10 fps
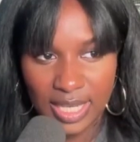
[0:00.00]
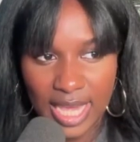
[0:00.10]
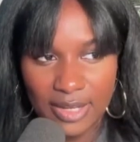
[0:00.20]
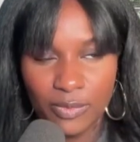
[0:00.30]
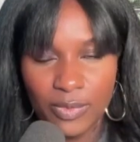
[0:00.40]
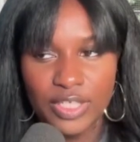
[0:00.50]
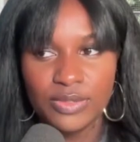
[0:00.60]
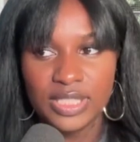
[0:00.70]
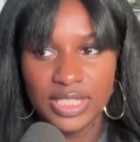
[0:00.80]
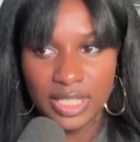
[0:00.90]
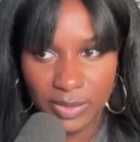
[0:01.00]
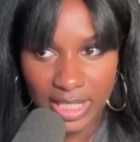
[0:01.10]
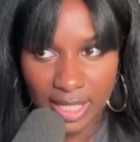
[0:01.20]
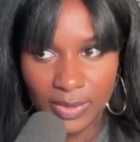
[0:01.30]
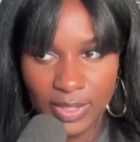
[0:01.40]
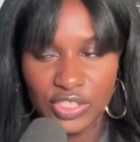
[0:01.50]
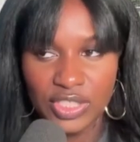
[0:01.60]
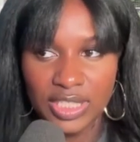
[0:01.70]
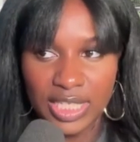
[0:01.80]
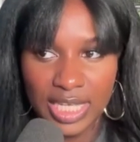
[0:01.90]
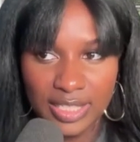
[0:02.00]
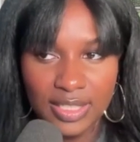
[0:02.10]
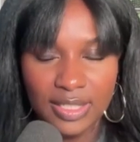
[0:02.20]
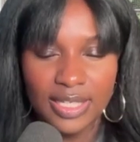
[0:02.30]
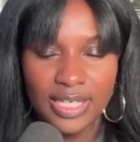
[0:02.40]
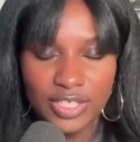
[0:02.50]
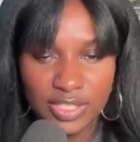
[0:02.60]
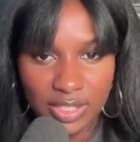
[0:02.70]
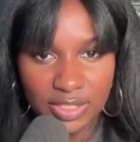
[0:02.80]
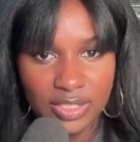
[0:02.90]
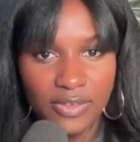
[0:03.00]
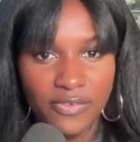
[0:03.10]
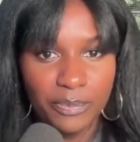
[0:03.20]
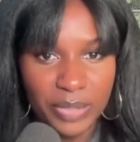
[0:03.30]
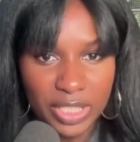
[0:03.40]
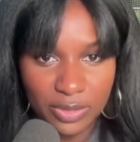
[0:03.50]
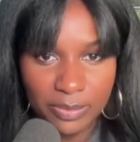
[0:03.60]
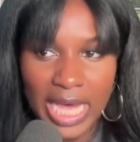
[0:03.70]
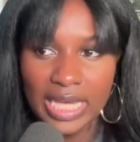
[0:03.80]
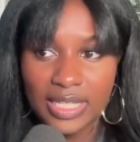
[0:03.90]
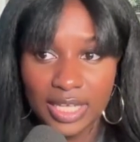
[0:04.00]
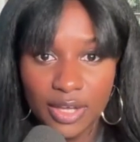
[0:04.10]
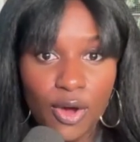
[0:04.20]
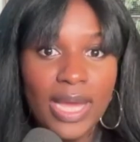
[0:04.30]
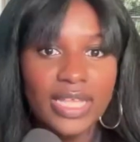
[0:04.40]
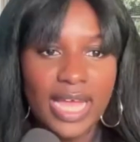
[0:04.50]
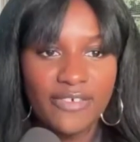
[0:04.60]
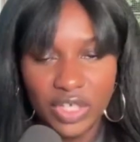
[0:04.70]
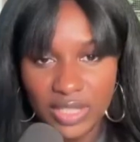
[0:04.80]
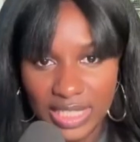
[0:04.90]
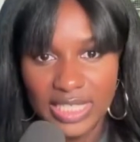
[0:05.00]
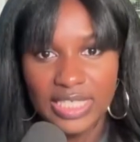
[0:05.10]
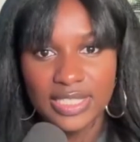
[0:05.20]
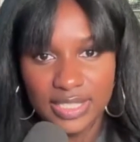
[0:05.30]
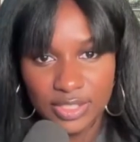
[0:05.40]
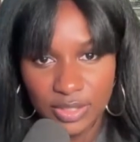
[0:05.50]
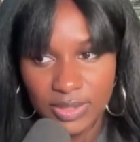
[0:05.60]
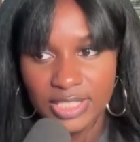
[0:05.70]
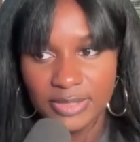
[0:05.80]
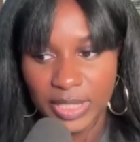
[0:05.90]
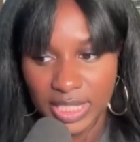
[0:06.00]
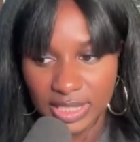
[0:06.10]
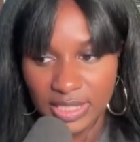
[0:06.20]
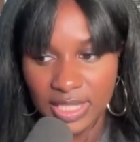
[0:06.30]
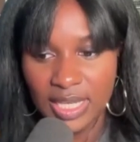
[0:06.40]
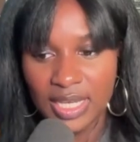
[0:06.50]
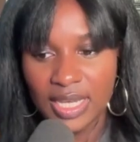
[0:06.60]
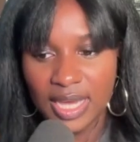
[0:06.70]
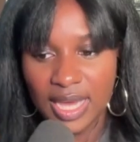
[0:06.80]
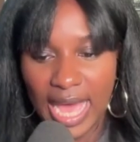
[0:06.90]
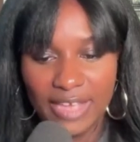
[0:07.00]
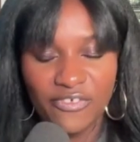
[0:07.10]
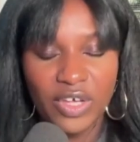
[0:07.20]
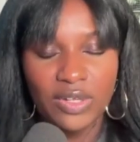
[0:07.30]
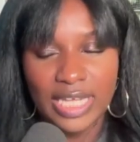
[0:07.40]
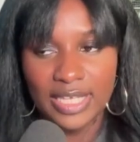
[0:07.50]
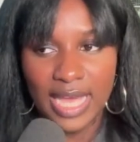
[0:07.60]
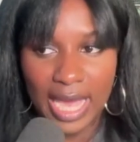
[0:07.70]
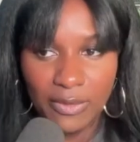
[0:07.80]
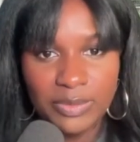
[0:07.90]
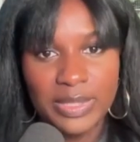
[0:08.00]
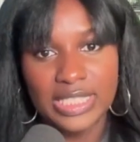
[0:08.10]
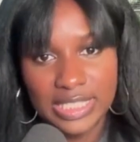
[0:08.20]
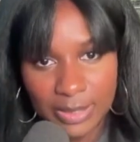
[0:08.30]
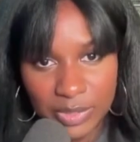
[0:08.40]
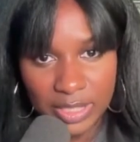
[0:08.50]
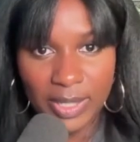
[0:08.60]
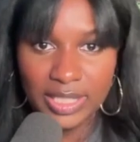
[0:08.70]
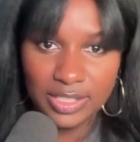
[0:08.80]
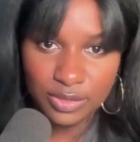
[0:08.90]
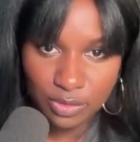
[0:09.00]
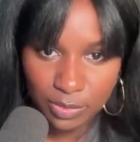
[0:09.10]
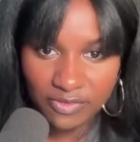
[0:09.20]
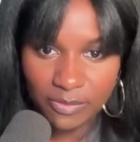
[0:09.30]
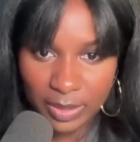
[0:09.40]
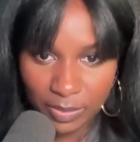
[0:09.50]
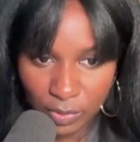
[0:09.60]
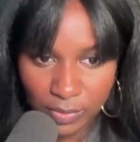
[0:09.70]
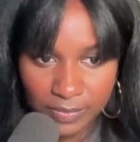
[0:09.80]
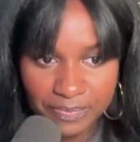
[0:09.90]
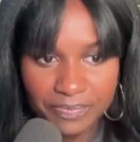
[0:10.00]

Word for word: And when you sit with that question and the layers start to peel back, like, oh, I felt like I needed to do this because I felt like I would be accepted by this group of people.